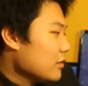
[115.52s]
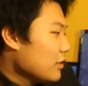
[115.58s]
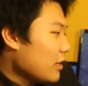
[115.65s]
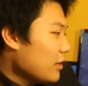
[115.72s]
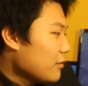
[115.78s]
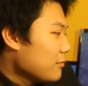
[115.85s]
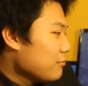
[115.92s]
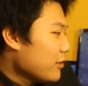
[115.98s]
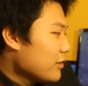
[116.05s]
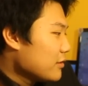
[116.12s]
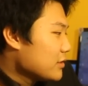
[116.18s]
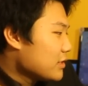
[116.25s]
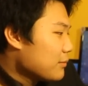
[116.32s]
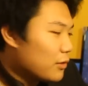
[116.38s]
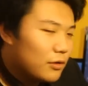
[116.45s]
and
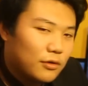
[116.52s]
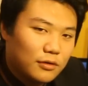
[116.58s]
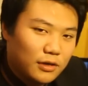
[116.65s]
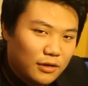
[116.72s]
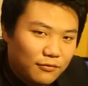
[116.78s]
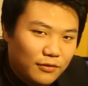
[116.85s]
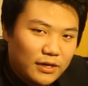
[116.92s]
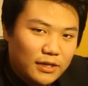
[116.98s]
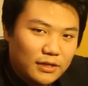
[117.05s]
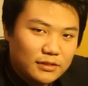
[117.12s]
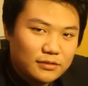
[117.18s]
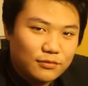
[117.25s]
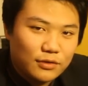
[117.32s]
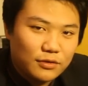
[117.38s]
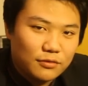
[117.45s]
bring some more
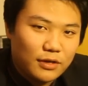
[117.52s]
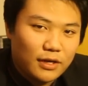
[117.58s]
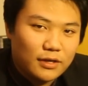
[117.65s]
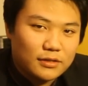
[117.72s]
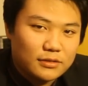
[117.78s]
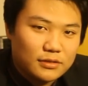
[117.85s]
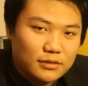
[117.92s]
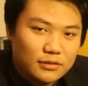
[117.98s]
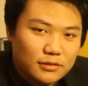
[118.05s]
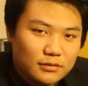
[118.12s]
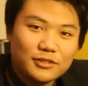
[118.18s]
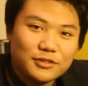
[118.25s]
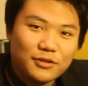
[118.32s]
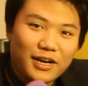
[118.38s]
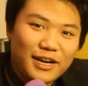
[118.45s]
funnies for you guys.
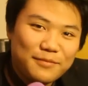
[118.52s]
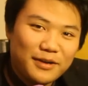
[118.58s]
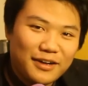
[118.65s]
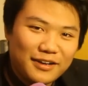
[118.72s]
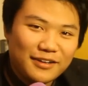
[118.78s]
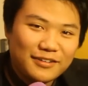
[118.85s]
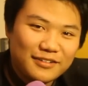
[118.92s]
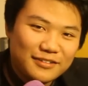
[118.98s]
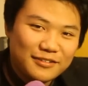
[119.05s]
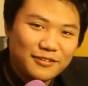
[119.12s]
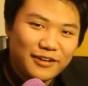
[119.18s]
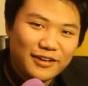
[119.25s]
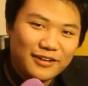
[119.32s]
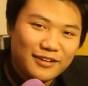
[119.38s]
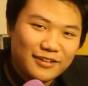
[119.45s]
Also, hi Martin,
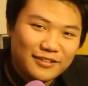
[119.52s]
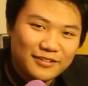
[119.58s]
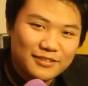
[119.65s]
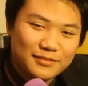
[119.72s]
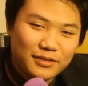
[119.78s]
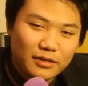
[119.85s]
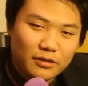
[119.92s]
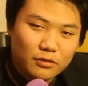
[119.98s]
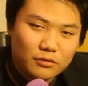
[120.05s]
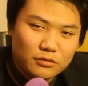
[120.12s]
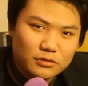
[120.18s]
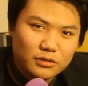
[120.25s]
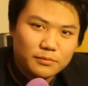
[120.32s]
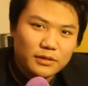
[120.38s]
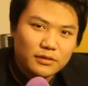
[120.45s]
you're editing this video.
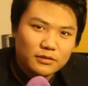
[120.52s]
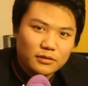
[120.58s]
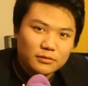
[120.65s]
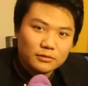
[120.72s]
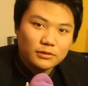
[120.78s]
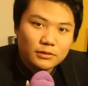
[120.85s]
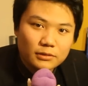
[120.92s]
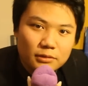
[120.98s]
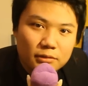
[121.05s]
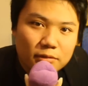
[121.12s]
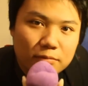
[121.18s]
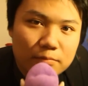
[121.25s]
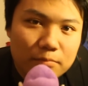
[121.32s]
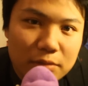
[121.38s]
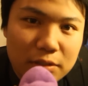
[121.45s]
You better not
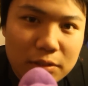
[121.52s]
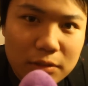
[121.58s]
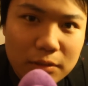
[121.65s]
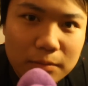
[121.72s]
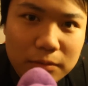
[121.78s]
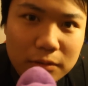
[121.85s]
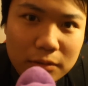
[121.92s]
mess up.